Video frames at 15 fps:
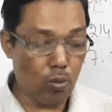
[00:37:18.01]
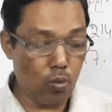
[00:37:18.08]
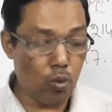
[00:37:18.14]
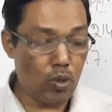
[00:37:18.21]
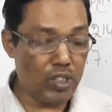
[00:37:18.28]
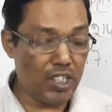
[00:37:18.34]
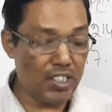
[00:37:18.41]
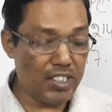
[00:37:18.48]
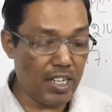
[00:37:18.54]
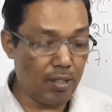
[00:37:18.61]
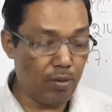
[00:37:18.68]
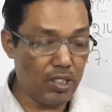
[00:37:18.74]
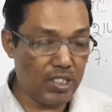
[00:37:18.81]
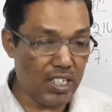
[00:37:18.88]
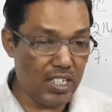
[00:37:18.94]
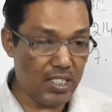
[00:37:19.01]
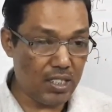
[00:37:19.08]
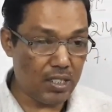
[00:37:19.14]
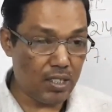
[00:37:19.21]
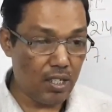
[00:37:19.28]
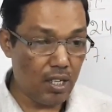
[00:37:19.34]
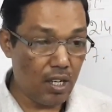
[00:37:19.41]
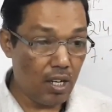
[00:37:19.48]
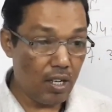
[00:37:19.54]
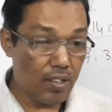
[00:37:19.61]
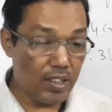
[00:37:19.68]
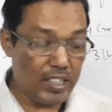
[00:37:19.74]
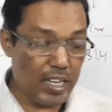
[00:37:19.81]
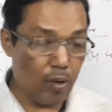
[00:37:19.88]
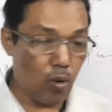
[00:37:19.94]
goods and services,
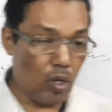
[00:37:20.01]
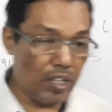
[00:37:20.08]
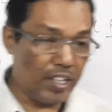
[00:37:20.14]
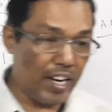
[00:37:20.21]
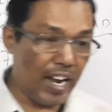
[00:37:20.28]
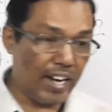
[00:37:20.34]
they will